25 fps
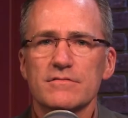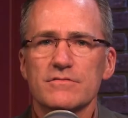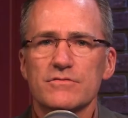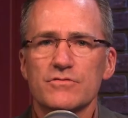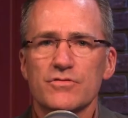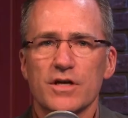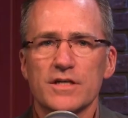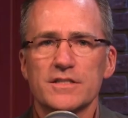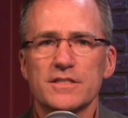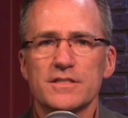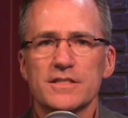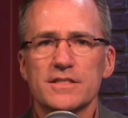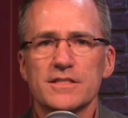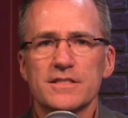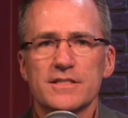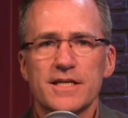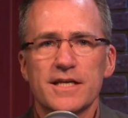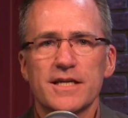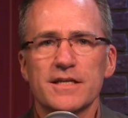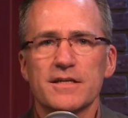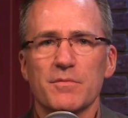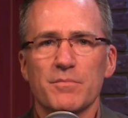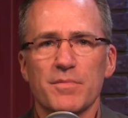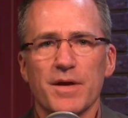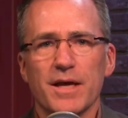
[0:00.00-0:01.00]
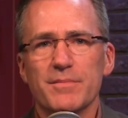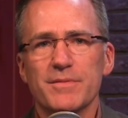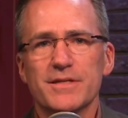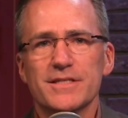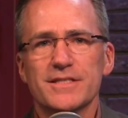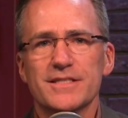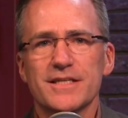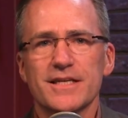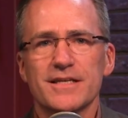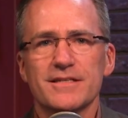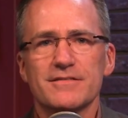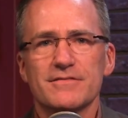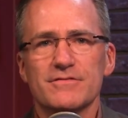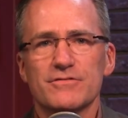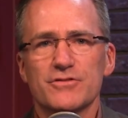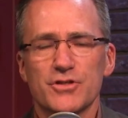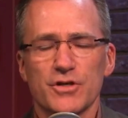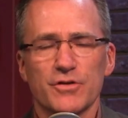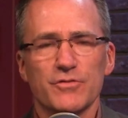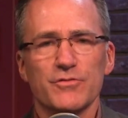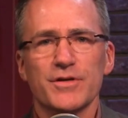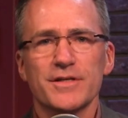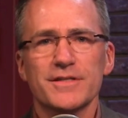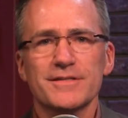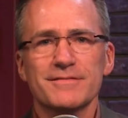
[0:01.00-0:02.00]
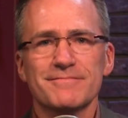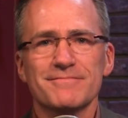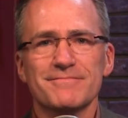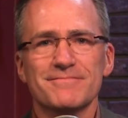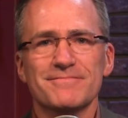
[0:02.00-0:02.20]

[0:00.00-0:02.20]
trust this thing to babysit children?